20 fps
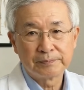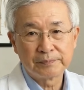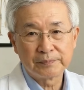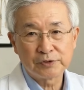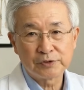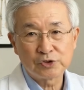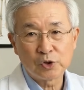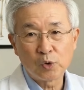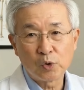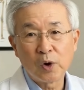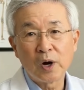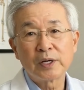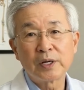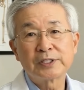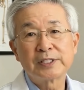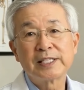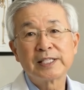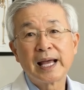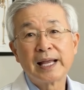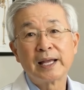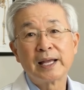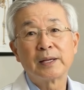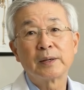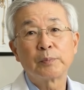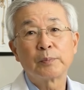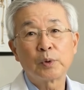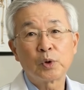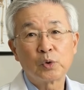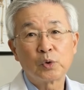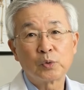So our
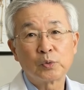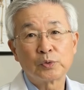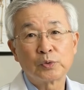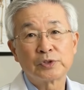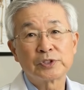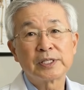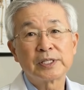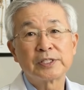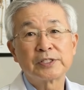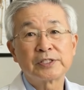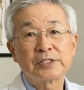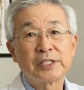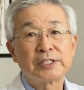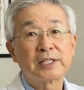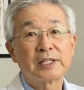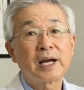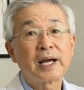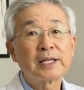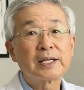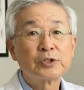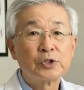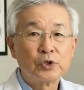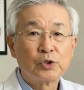second pose is designed to